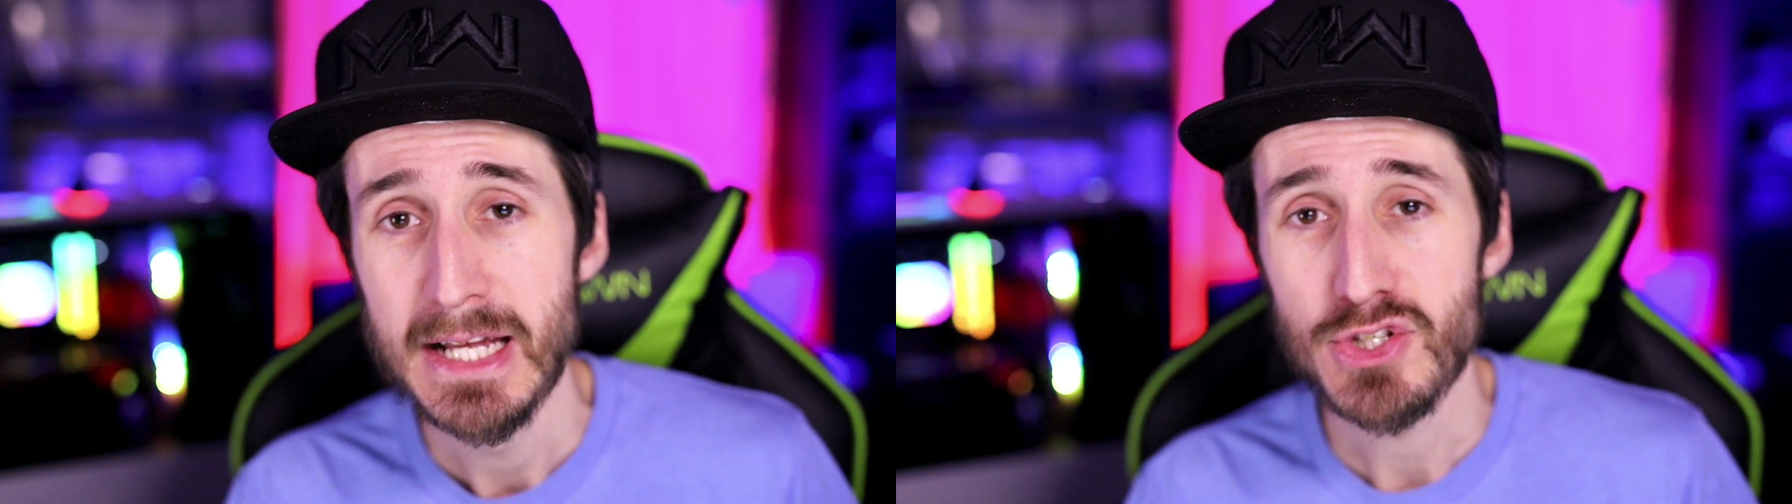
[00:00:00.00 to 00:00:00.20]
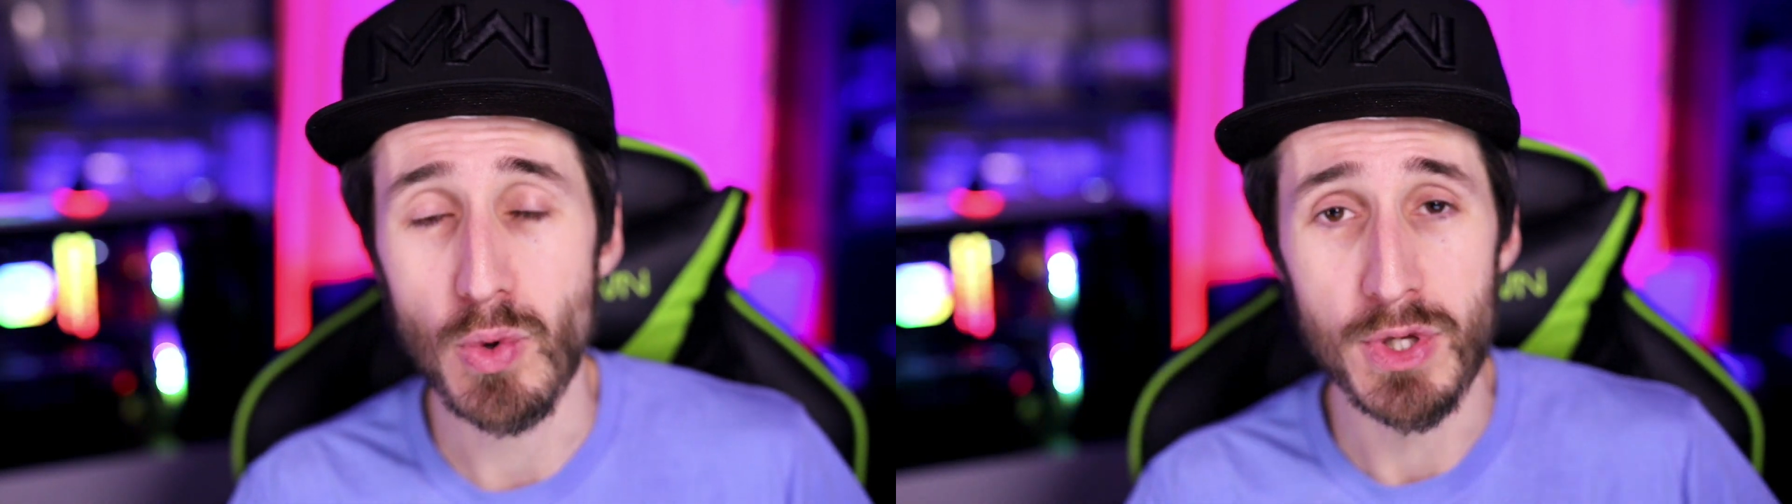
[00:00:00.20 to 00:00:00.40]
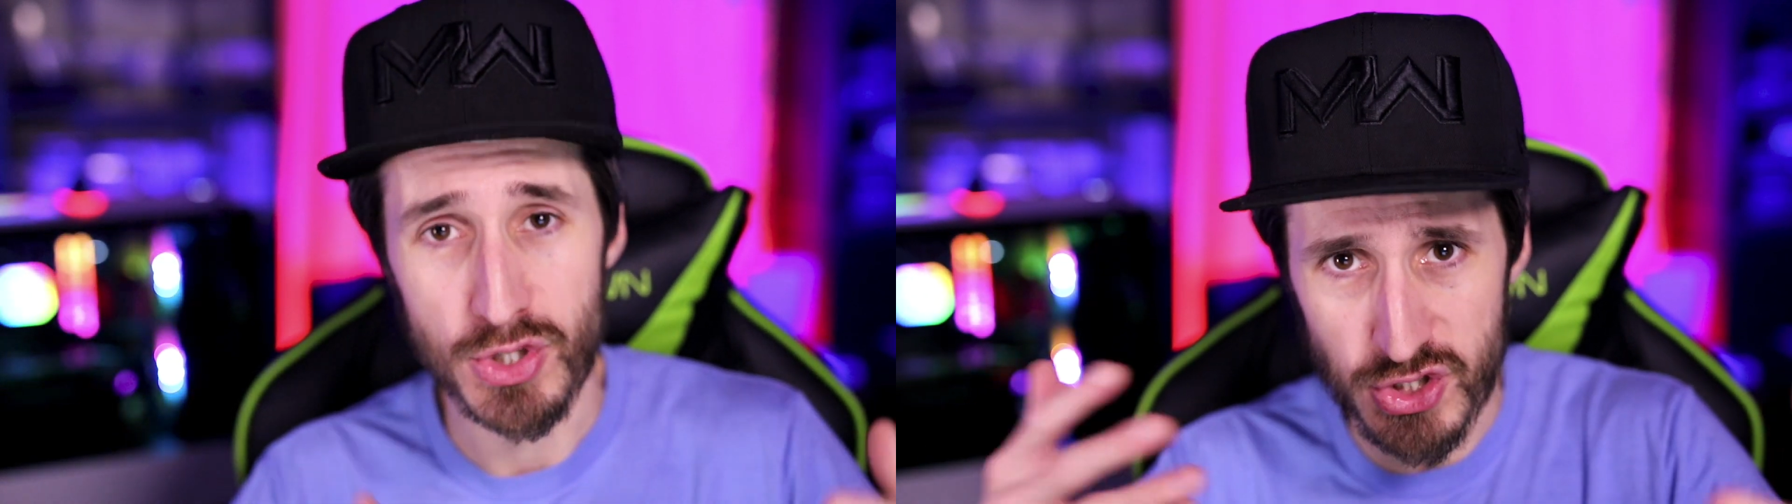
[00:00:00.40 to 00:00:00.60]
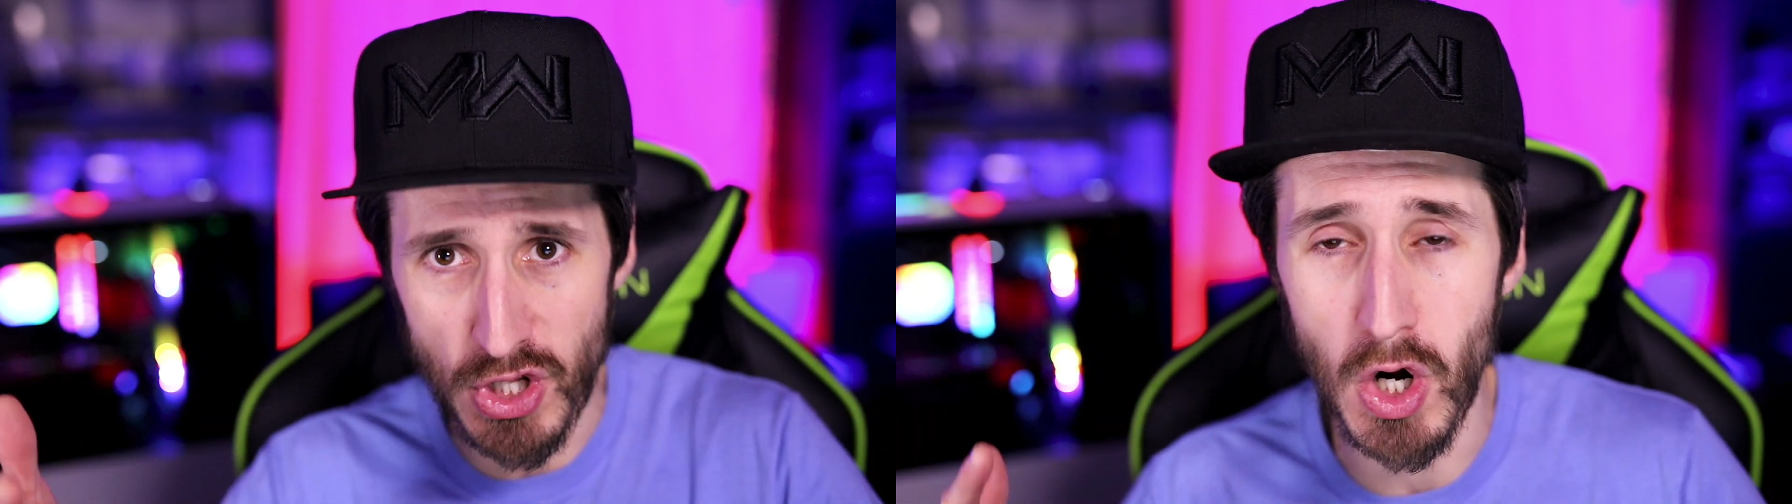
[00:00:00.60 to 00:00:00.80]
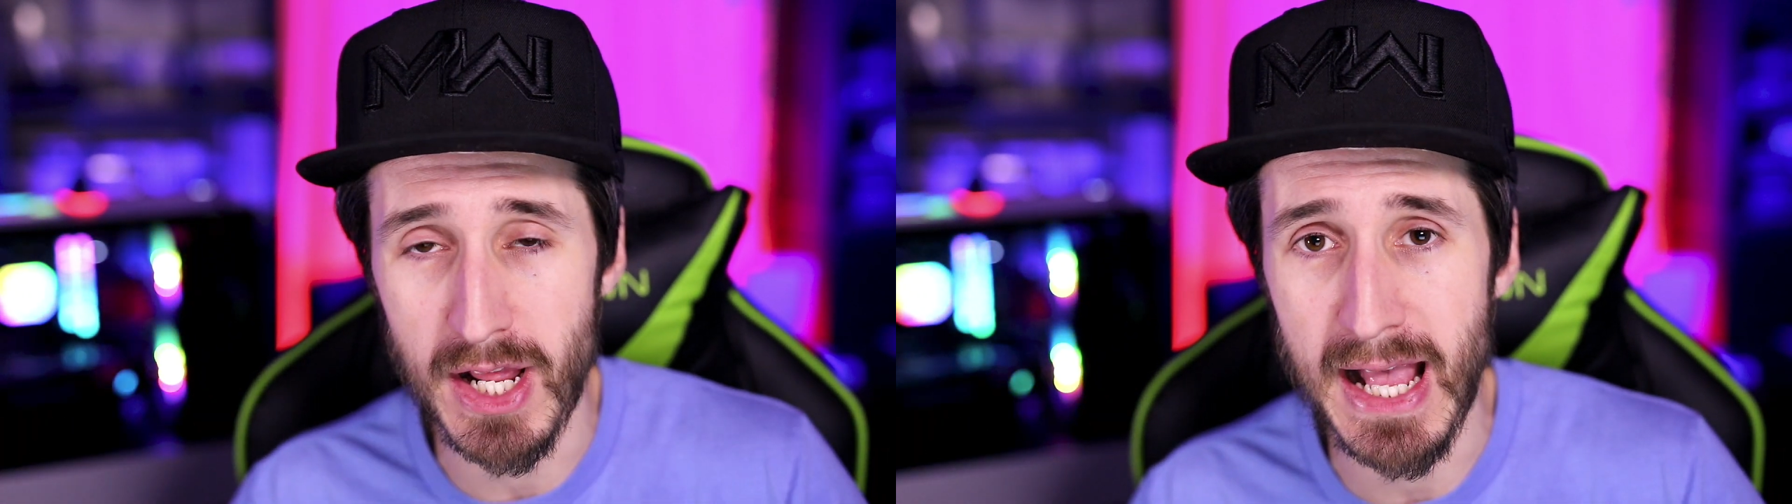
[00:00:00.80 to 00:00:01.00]
So when you're
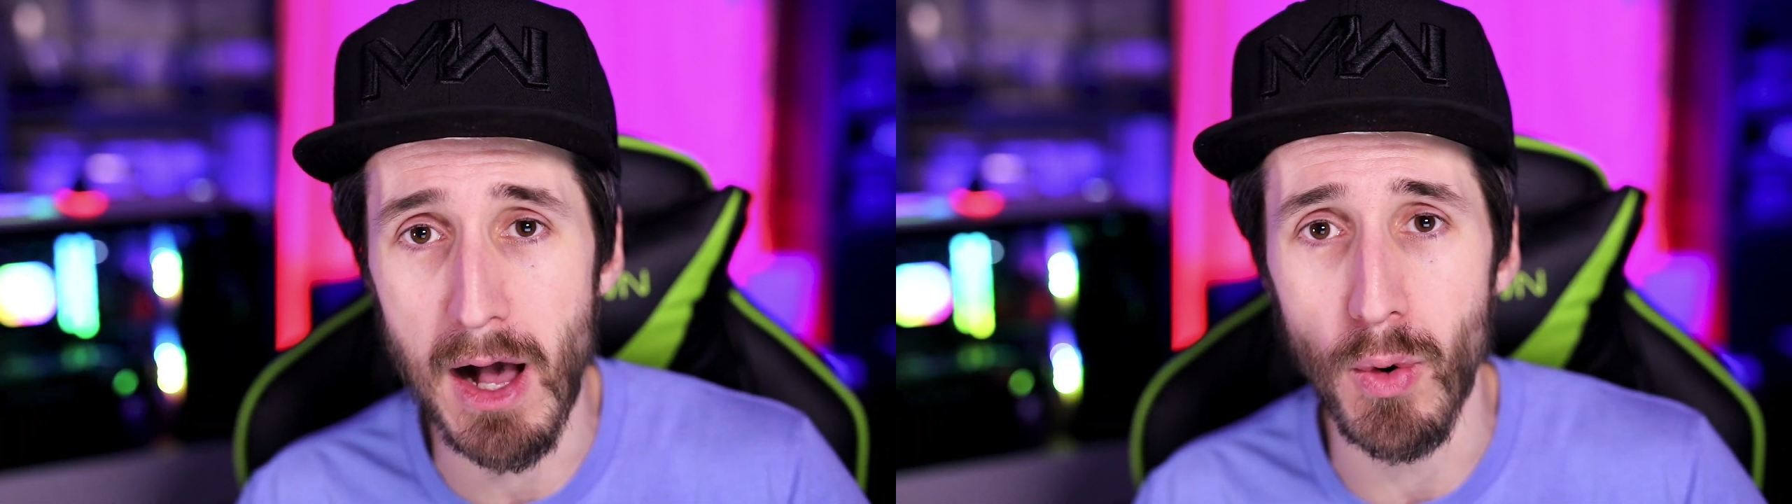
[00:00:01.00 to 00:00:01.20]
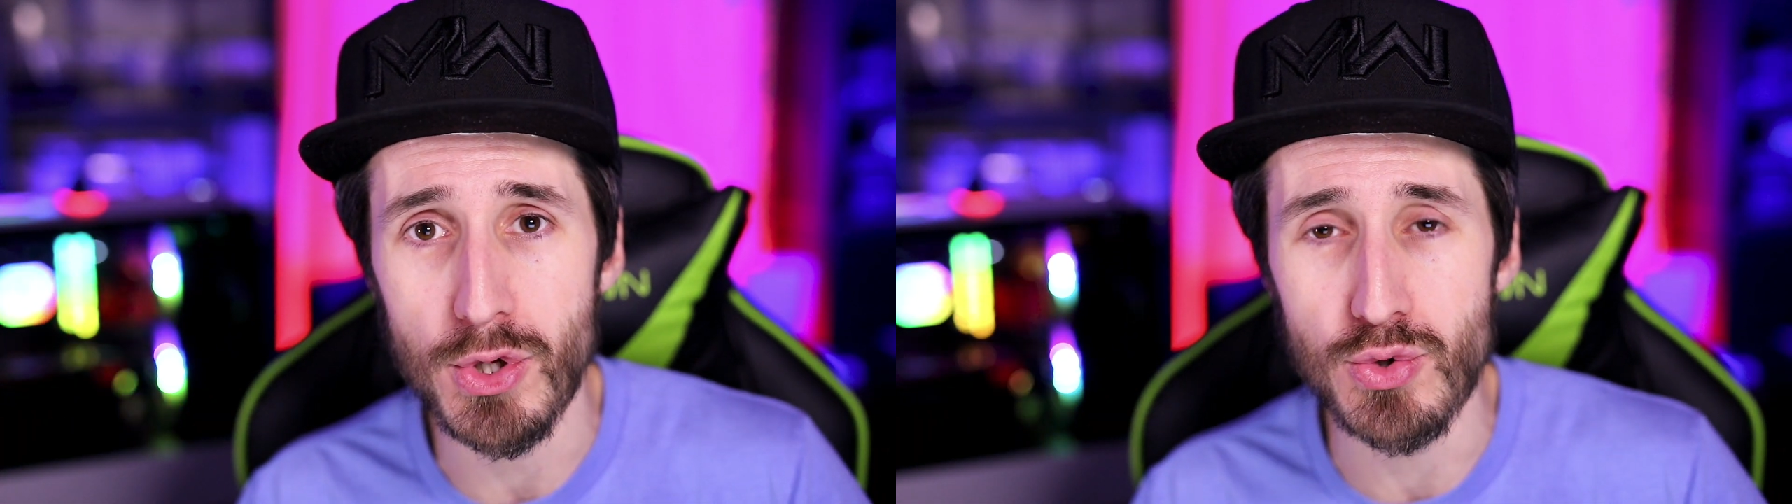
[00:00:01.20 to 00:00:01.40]
starting out,